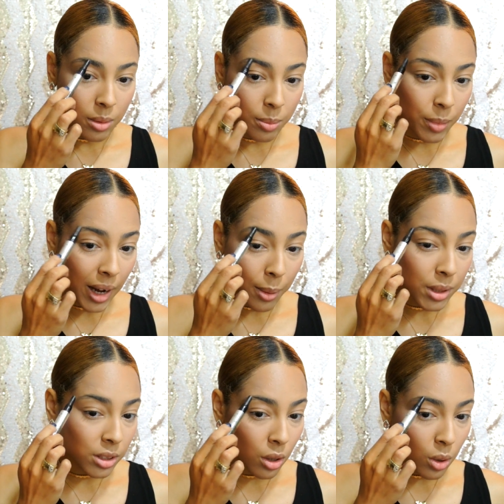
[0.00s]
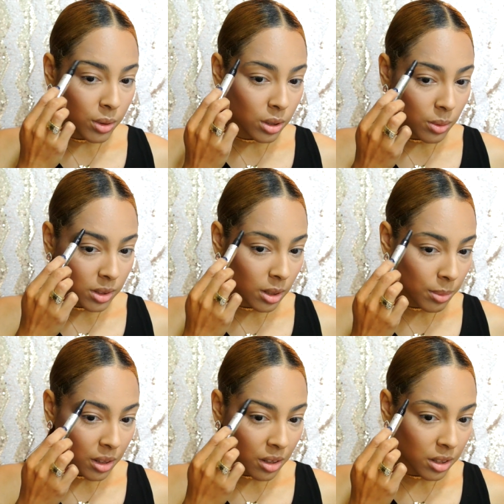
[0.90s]
my eyebrows are always doing
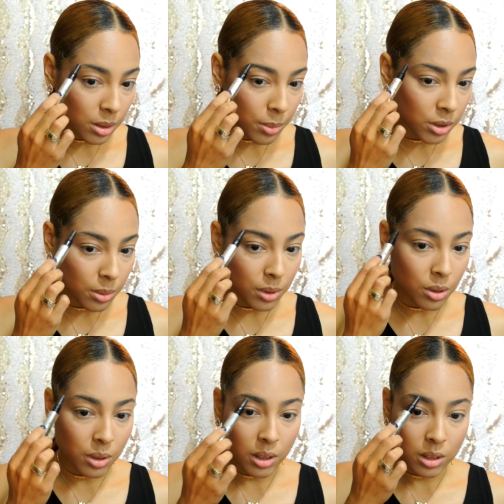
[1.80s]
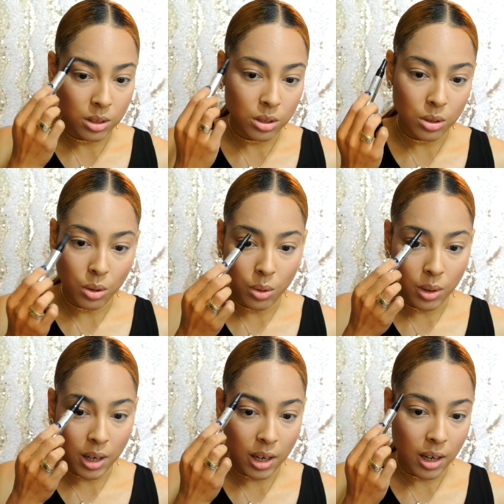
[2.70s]
something they're not supposed to be doing. So
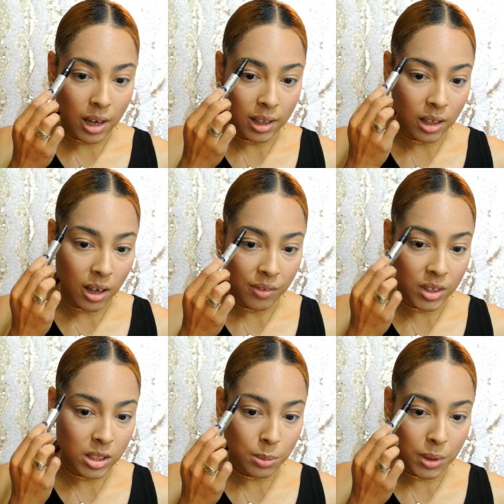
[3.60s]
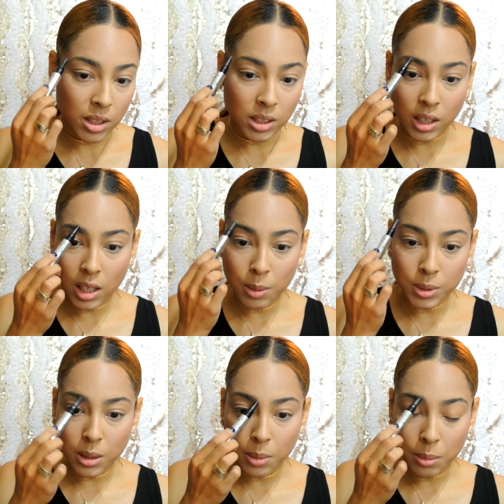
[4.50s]
I love this because it keeps
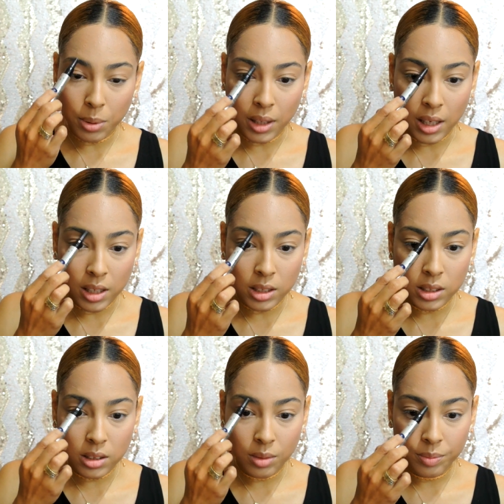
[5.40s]
them in place.